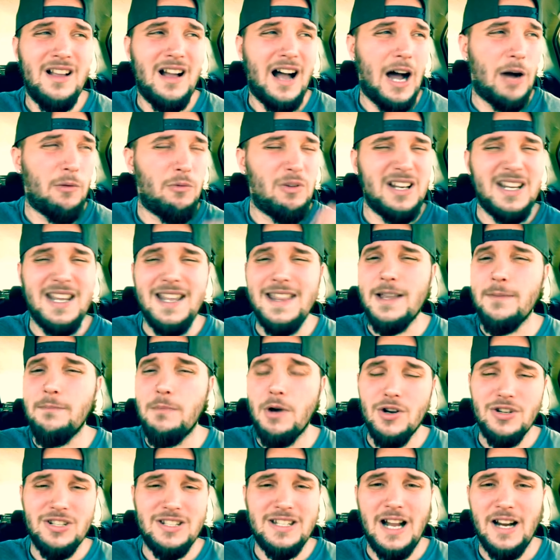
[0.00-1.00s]
I want to get the
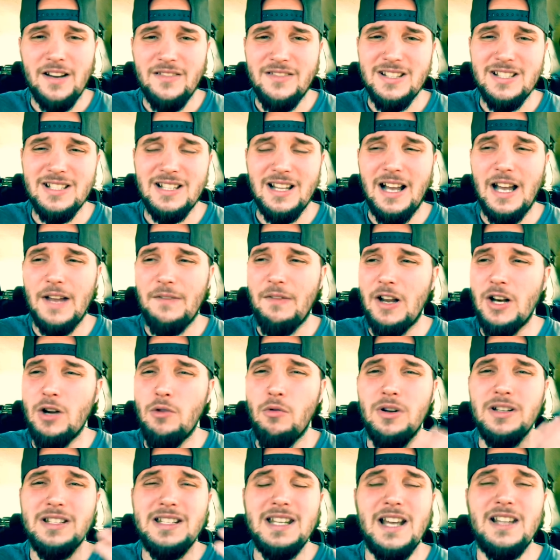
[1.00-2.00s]
most out of this life. I don't
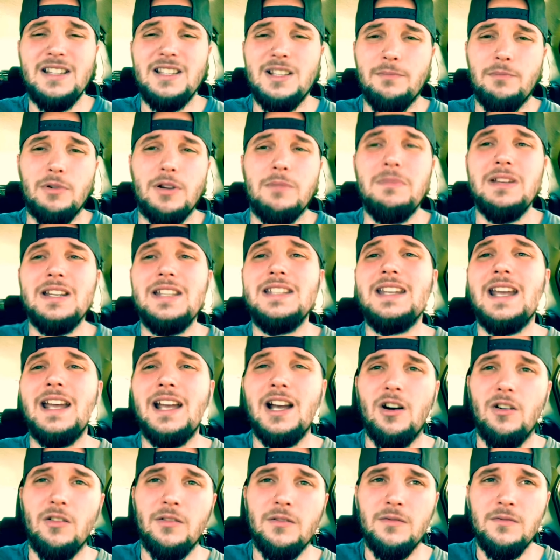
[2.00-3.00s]
want death to bring me
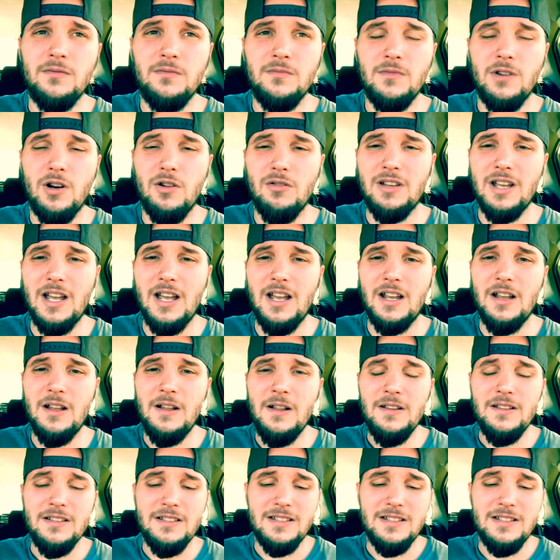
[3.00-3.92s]
down, okay?